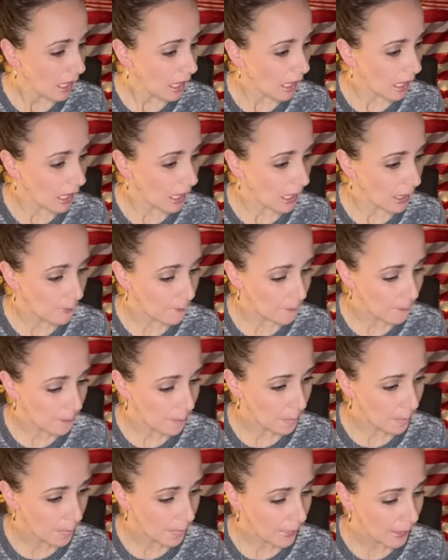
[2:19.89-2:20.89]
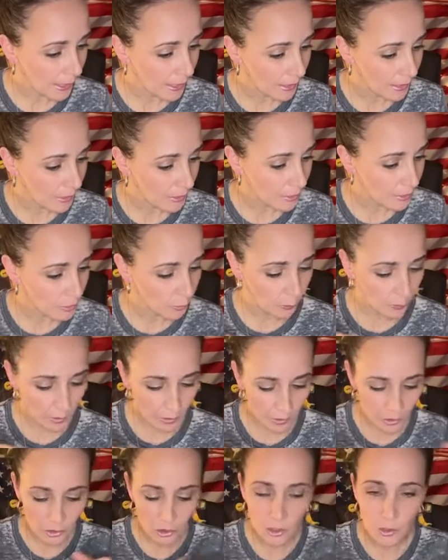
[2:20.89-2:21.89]
So we're
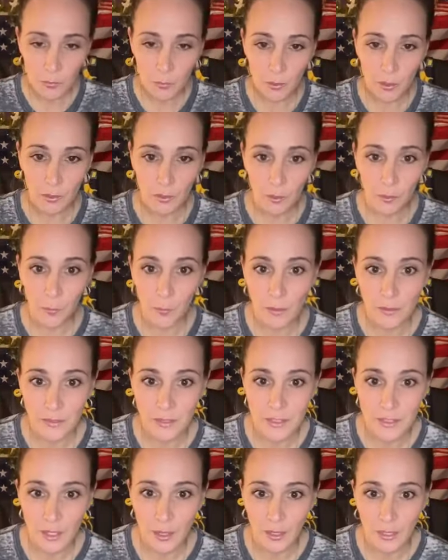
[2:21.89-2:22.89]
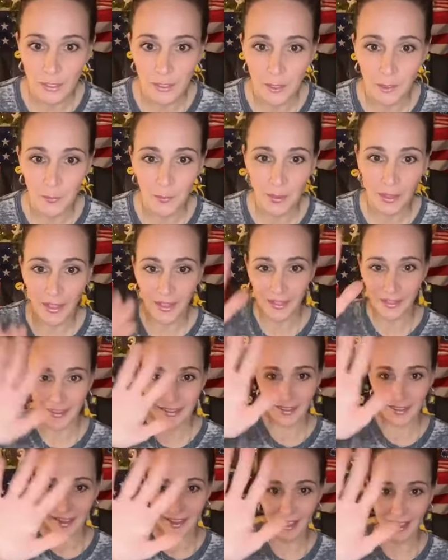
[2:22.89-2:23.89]
going to just work the one side, okay?
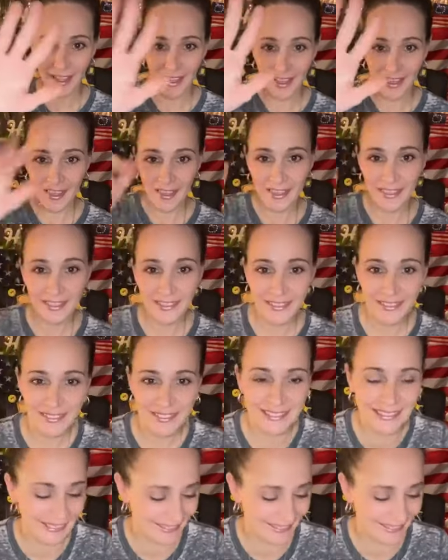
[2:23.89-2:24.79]
Hi.